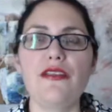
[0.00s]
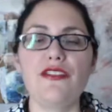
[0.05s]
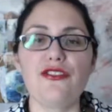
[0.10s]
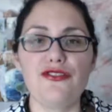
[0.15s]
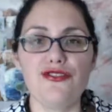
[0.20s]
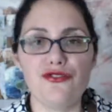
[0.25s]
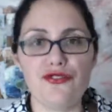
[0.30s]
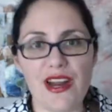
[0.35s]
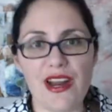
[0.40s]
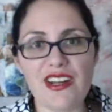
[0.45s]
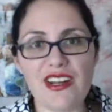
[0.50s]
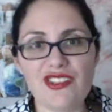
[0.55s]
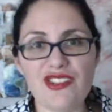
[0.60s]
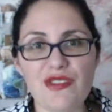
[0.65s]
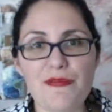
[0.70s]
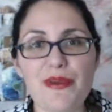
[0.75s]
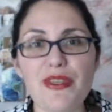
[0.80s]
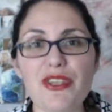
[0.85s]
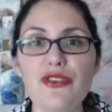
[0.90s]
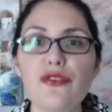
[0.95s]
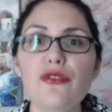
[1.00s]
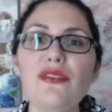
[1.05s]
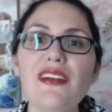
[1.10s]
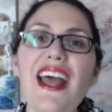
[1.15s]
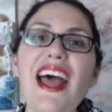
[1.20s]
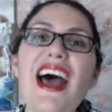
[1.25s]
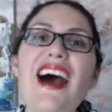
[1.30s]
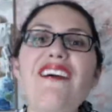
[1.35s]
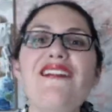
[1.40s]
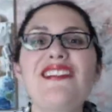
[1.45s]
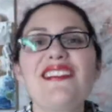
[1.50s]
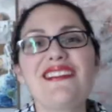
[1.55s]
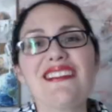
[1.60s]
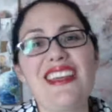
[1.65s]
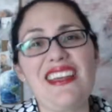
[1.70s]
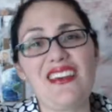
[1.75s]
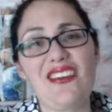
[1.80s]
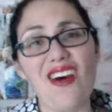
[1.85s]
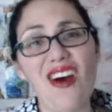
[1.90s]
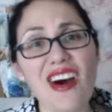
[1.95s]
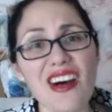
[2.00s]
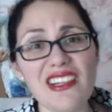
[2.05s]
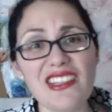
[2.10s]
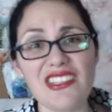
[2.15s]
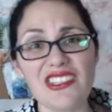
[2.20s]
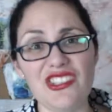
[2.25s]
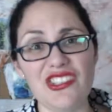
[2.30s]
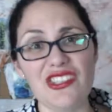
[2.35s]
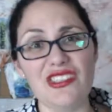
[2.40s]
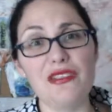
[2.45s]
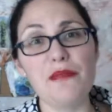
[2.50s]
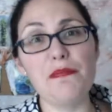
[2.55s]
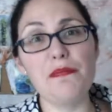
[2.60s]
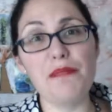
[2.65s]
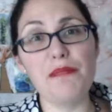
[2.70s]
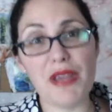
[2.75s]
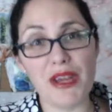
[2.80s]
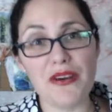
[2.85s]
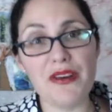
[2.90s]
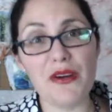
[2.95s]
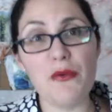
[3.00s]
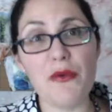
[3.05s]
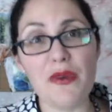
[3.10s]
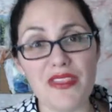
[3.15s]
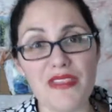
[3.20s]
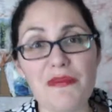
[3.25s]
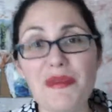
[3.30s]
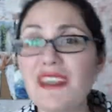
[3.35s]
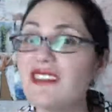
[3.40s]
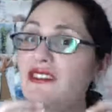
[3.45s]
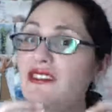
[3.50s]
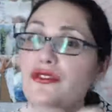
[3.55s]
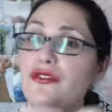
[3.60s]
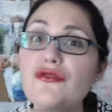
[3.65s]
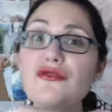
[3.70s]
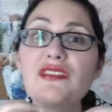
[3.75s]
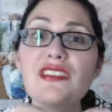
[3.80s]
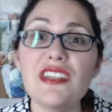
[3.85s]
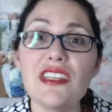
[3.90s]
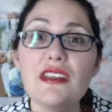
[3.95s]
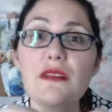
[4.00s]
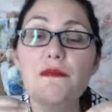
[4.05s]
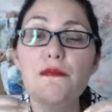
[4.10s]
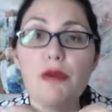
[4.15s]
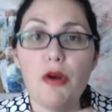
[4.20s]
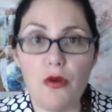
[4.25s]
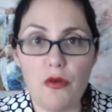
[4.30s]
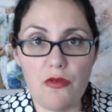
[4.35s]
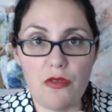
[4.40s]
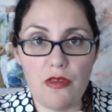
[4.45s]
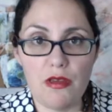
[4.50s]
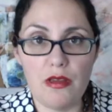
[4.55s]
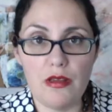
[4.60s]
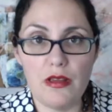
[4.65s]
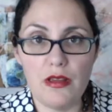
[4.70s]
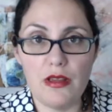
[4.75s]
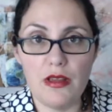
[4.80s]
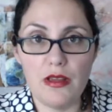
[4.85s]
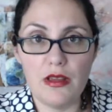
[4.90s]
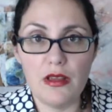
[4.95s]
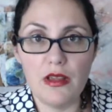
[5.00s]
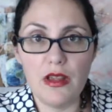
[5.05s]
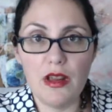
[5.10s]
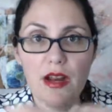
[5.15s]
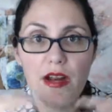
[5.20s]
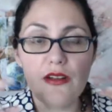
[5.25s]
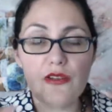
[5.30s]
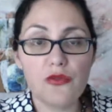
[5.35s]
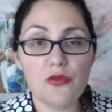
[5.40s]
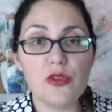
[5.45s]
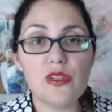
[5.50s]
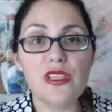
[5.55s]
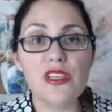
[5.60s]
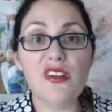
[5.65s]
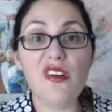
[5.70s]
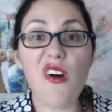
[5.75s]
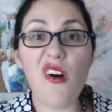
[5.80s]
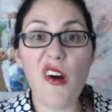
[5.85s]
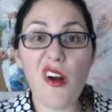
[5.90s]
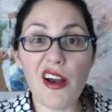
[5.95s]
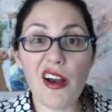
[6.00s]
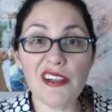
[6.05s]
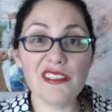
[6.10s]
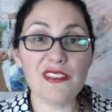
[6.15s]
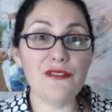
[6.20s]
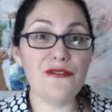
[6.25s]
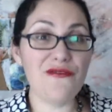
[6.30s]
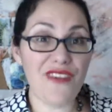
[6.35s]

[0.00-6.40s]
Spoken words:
the strategy, but you don't have the psychology to pair it with it, because you need both. And it's really hard to